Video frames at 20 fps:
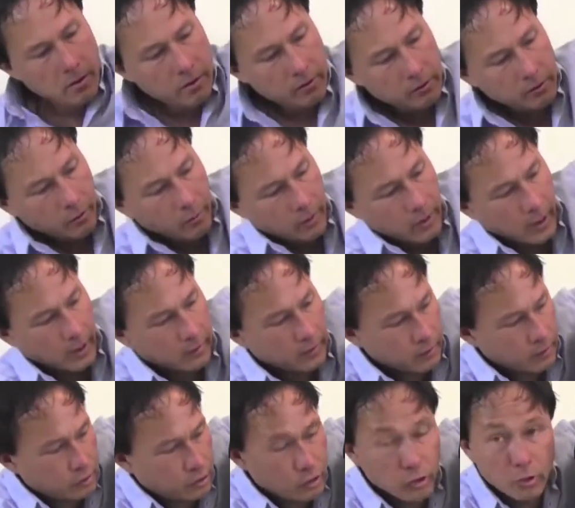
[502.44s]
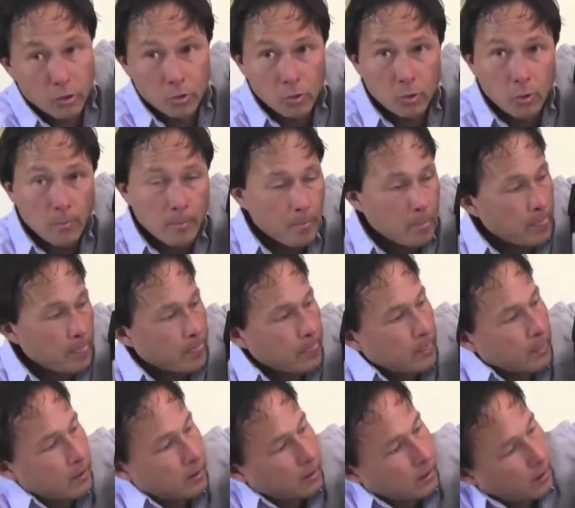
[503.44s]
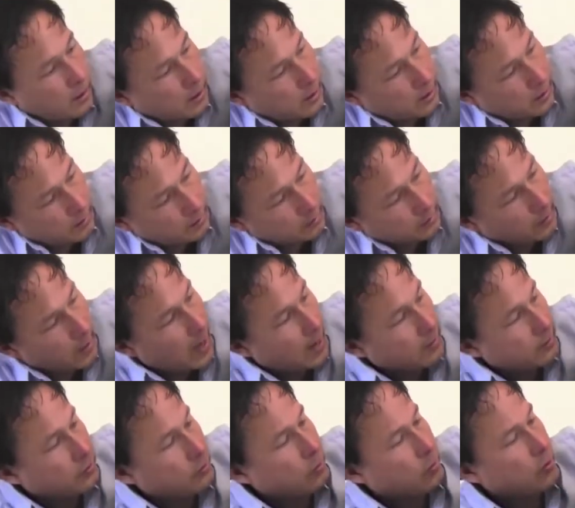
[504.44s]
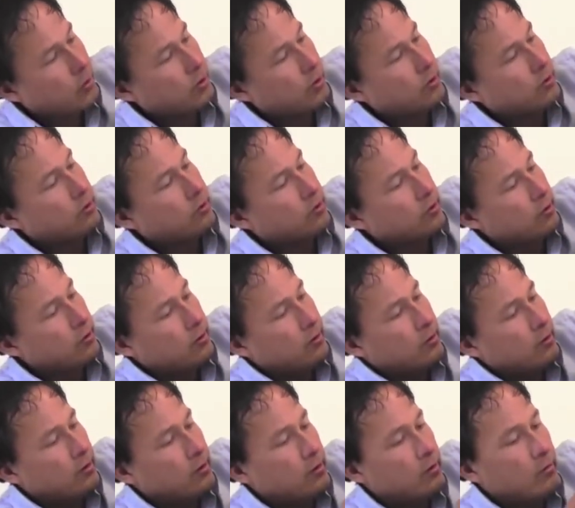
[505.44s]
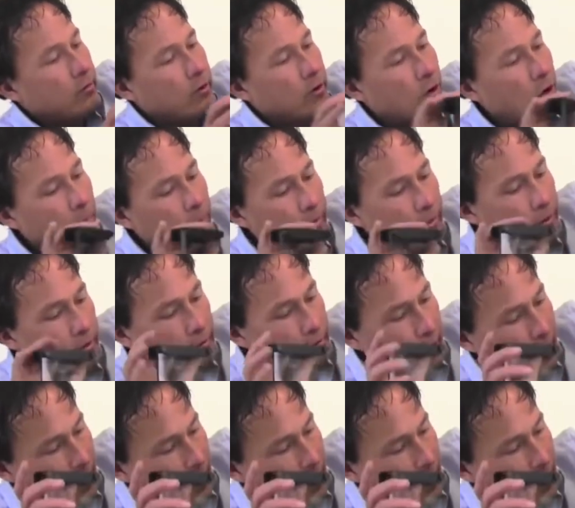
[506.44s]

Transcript: So we got the two glass doors. We could open these